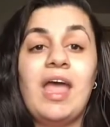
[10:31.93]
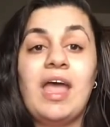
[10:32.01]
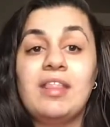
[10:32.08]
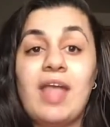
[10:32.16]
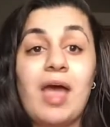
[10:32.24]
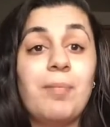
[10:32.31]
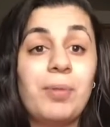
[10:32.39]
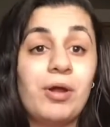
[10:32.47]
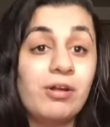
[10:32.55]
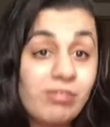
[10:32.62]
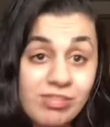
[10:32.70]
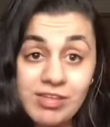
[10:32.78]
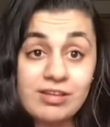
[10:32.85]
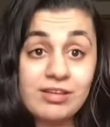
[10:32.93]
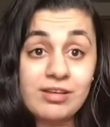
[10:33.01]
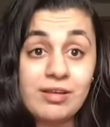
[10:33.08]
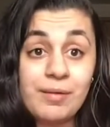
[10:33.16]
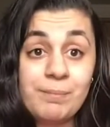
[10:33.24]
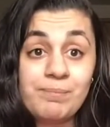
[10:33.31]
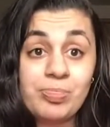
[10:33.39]
And that
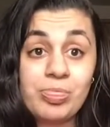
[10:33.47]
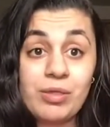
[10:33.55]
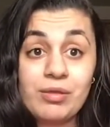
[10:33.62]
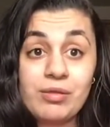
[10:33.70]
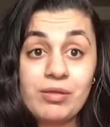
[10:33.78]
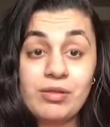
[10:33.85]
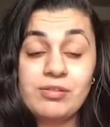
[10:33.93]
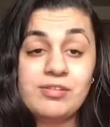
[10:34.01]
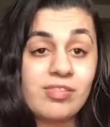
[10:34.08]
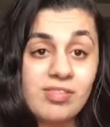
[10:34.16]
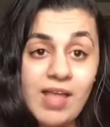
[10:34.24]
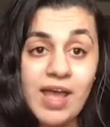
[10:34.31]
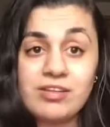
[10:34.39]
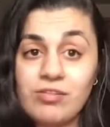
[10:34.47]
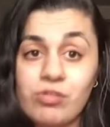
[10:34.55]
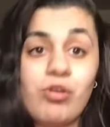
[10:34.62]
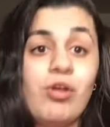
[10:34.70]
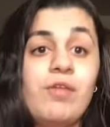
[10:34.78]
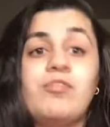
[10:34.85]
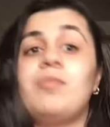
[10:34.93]
person does not
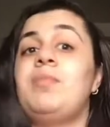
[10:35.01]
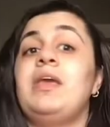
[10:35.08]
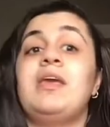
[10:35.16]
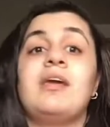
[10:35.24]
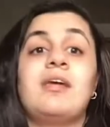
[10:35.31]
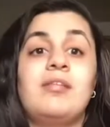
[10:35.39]
deserve to be